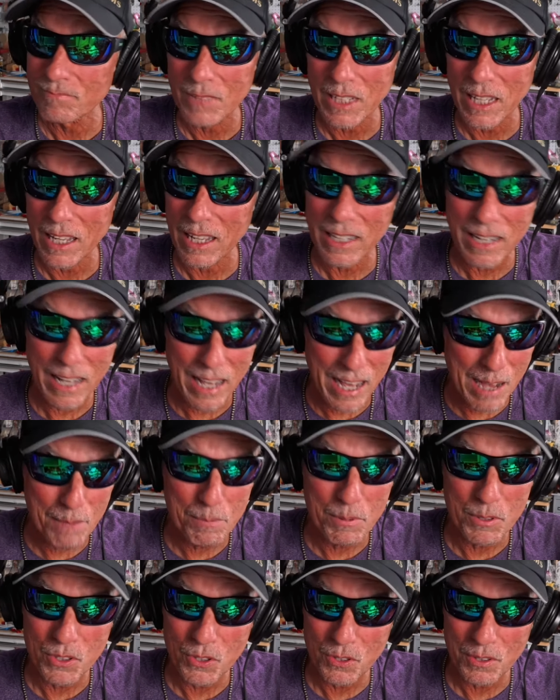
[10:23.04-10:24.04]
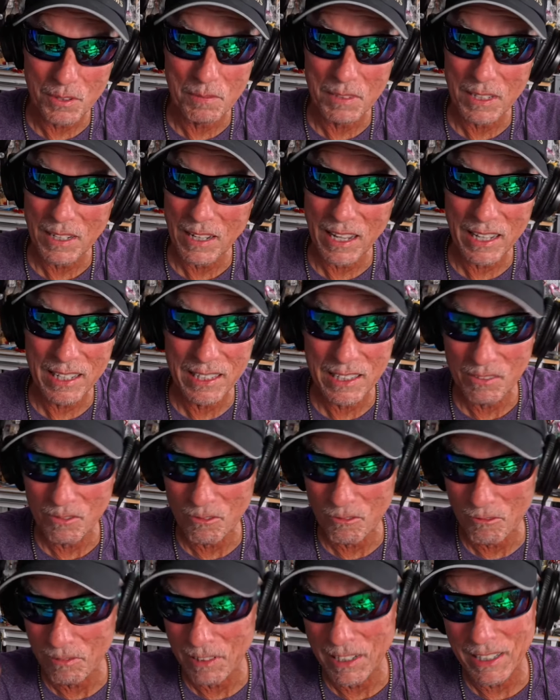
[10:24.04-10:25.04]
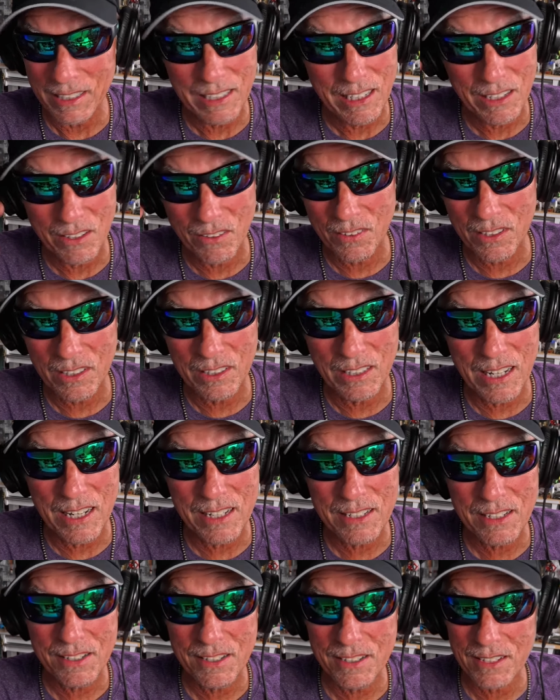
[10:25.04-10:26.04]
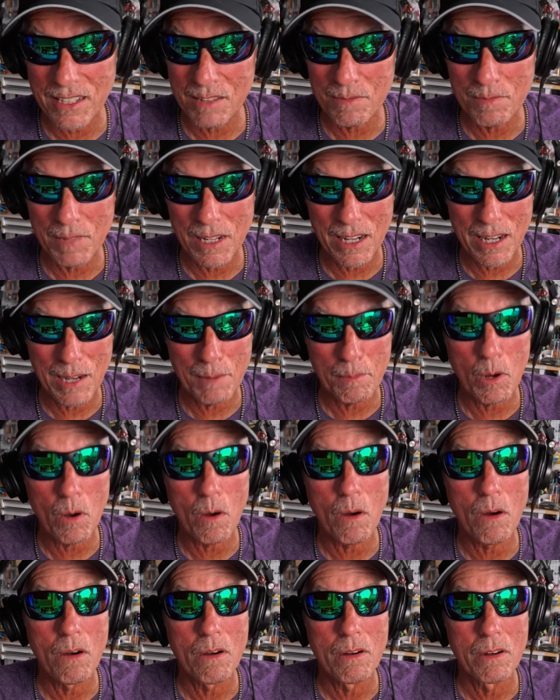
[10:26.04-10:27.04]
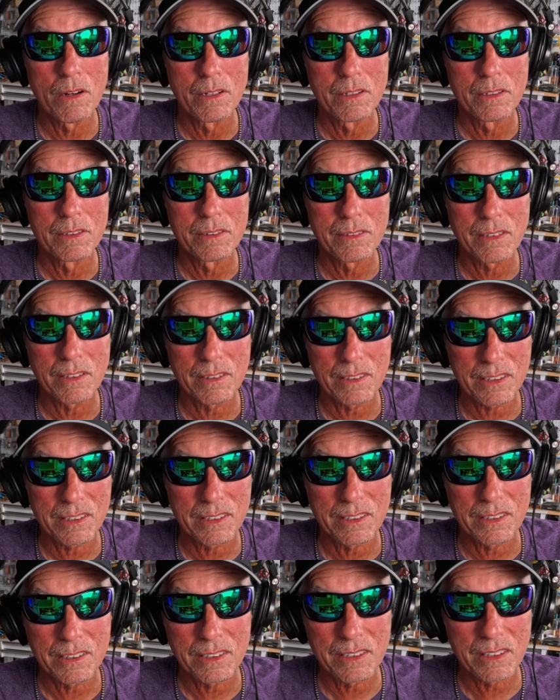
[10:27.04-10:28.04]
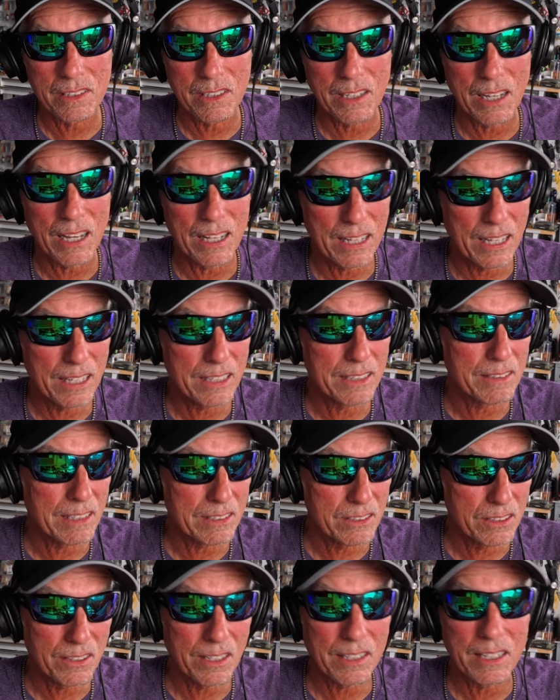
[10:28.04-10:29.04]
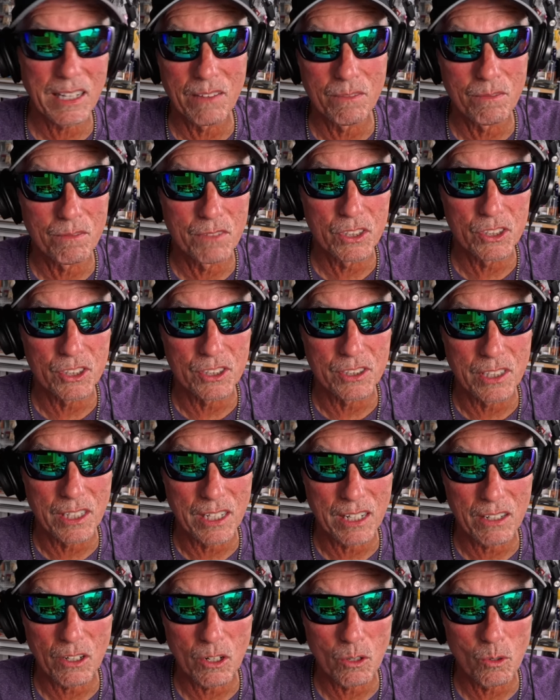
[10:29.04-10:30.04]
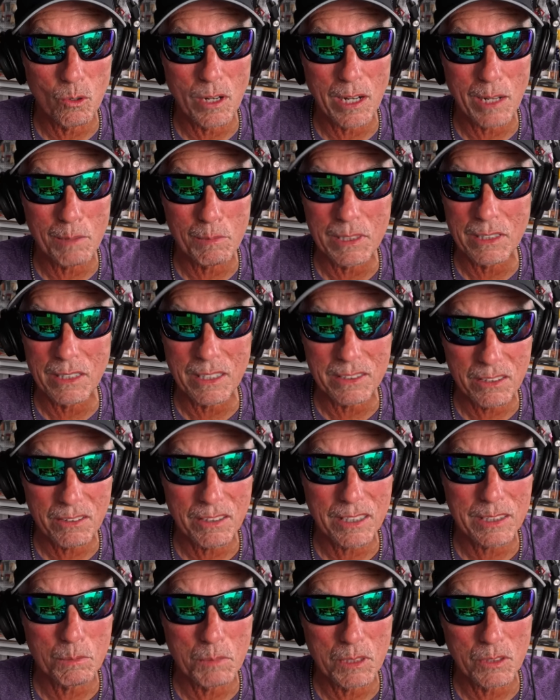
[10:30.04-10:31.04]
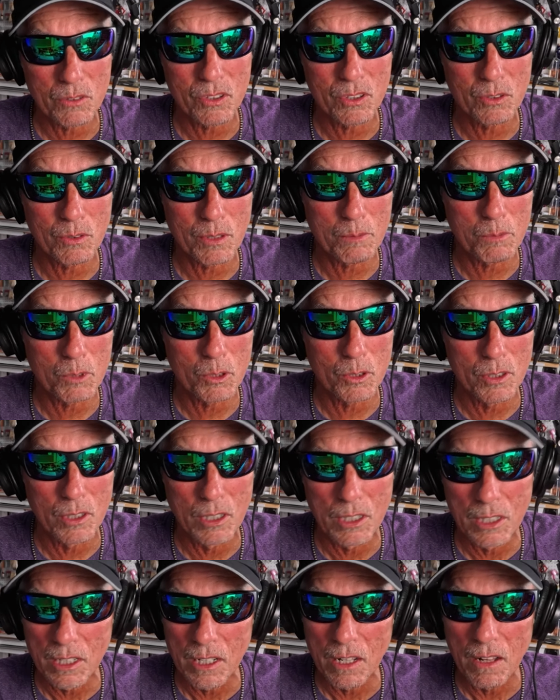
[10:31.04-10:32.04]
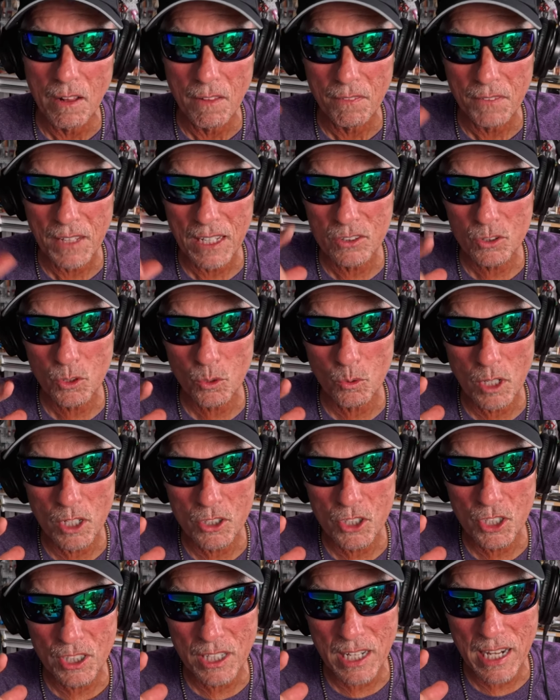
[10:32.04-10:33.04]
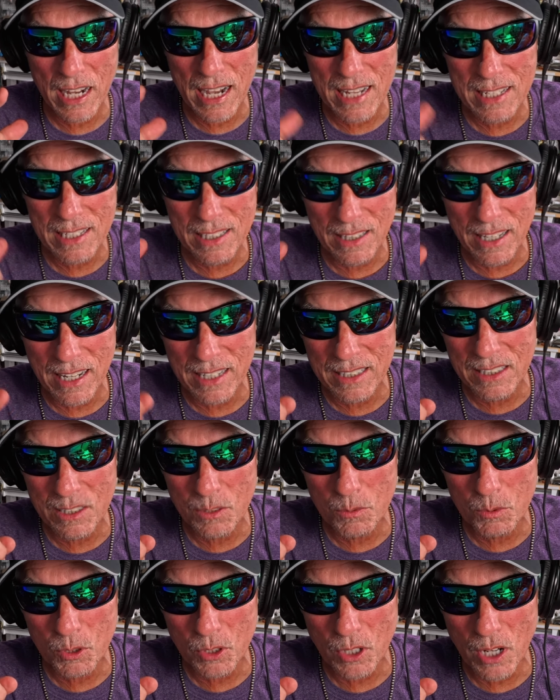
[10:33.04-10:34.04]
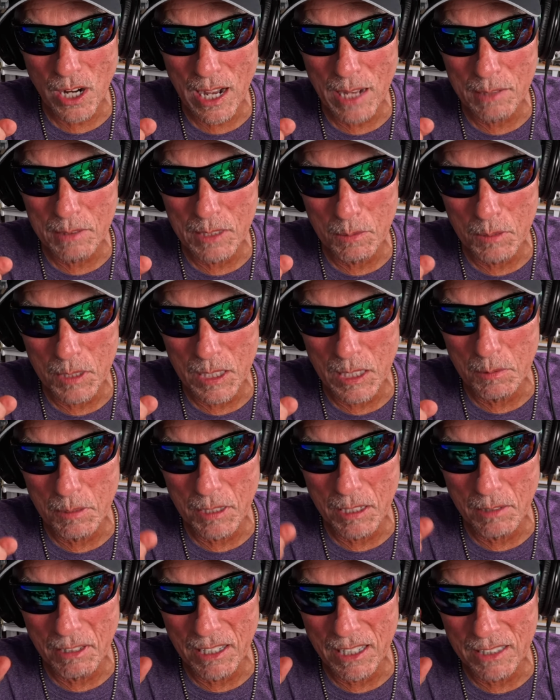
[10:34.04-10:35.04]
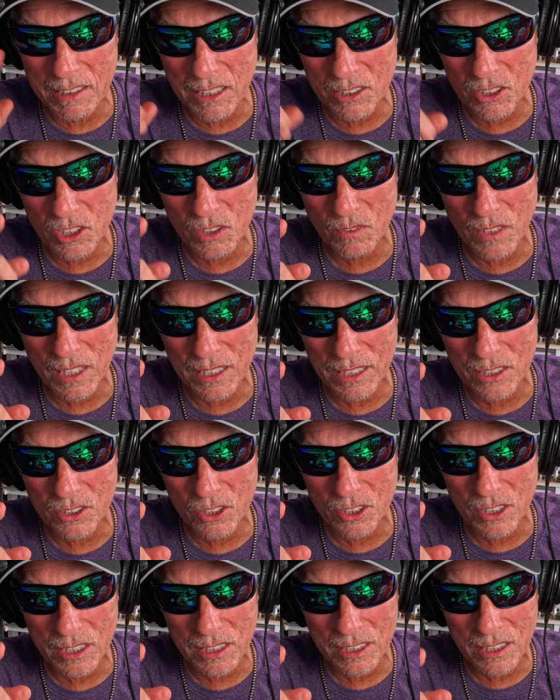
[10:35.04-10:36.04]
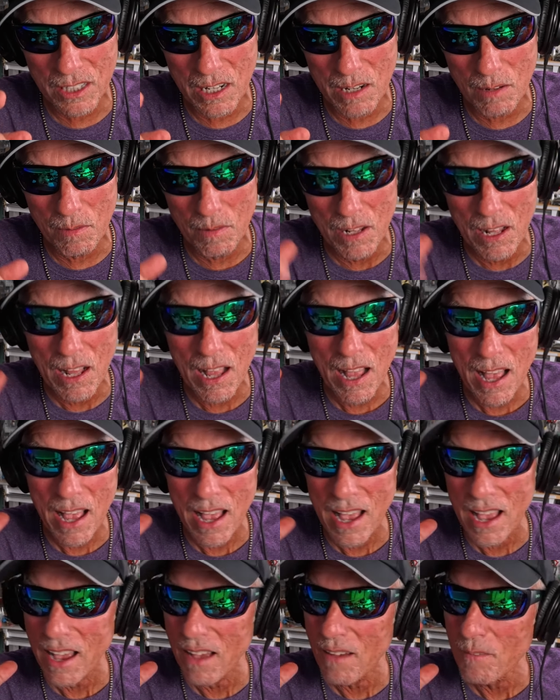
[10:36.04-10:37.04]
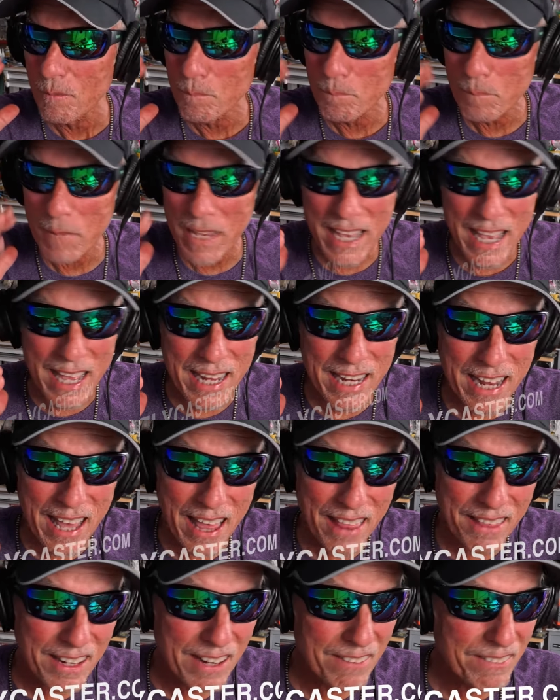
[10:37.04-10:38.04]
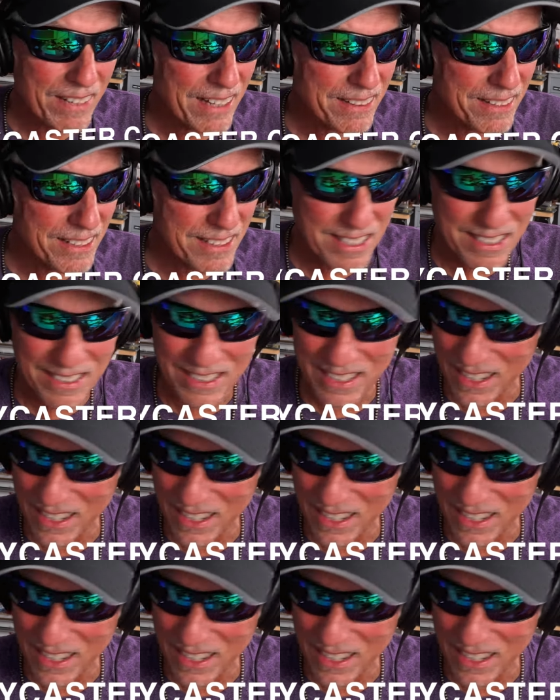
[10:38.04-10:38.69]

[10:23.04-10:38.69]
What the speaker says: It happens. I mean, I get hit on the glasses, save my eyeball. I still like having vision. I don't know why, but I still like to be able to see what I'm doing. Thanks for watching, guys. Like and subscribe, www.texasflycaster.com. Man, now that I've got this set